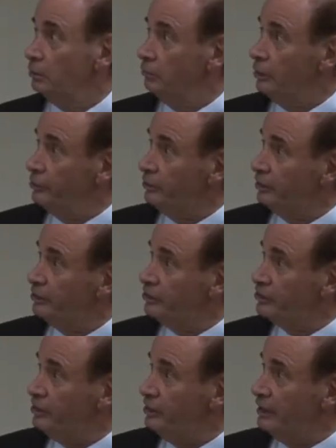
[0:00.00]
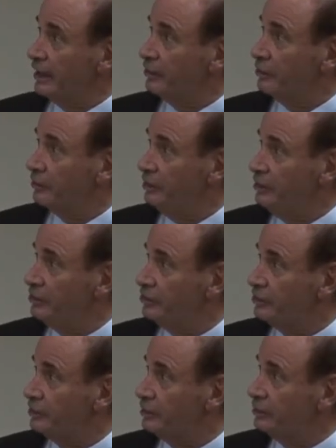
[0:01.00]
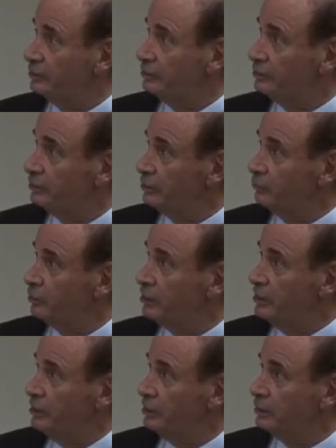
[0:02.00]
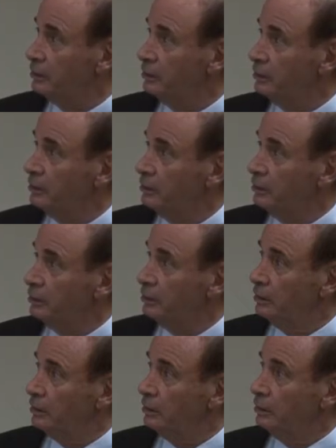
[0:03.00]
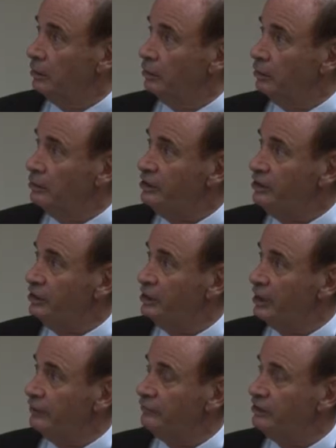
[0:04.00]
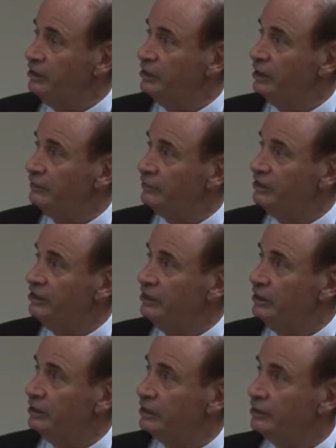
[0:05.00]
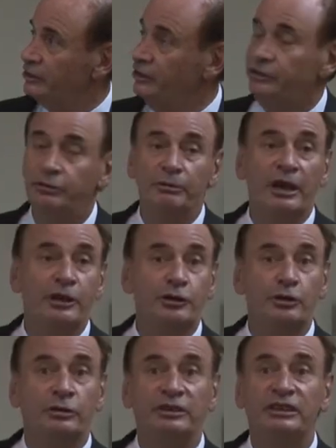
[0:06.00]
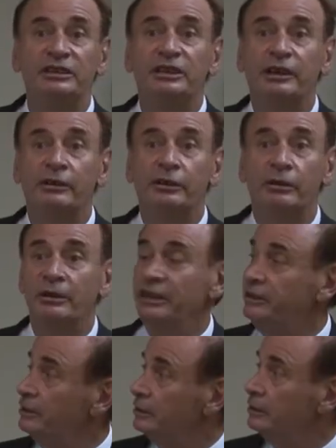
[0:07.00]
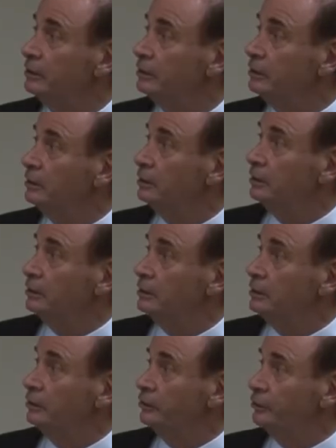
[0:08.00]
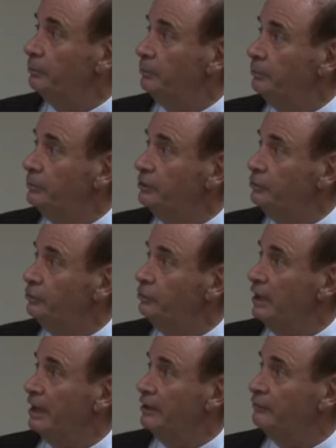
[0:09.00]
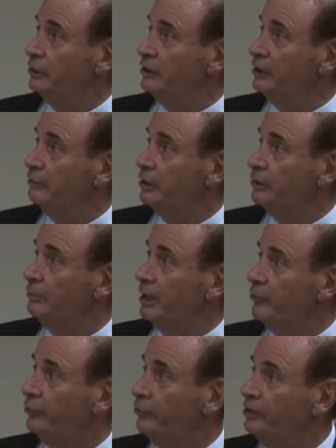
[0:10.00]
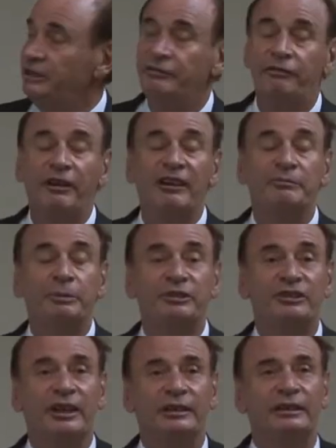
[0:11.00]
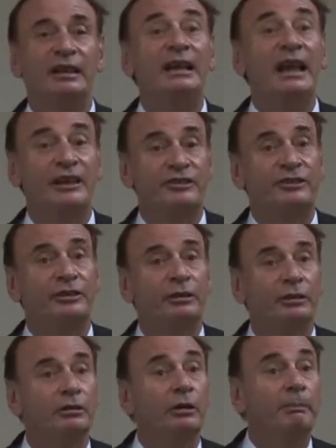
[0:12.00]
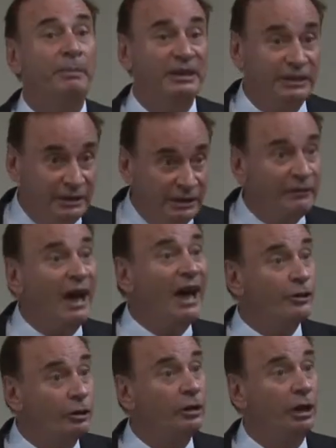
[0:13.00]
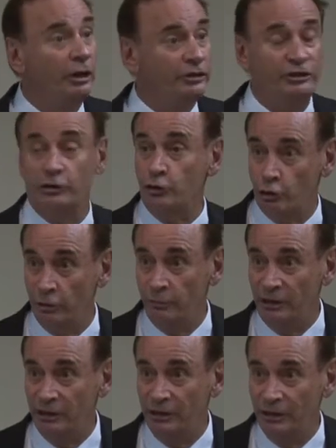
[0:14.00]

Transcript: Well, you can see like Greece, somewhere here. Year after year after year, their situation deteriorated. So in 2011, they were about 35% less competitive, higher cost than Germany.